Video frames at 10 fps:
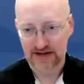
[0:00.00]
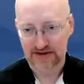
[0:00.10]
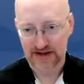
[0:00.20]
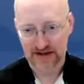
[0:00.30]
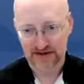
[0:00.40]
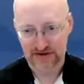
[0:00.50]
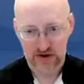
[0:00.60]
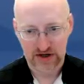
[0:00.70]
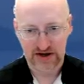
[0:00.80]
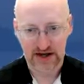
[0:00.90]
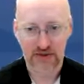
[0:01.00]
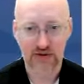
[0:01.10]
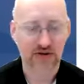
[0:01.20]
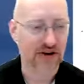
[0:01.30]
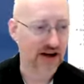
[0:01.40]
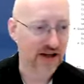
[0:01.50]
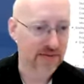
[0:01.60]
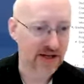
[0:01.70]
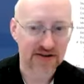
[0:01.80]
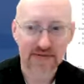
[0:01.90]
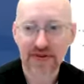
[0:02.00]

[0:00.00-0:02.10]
and so on down through the document.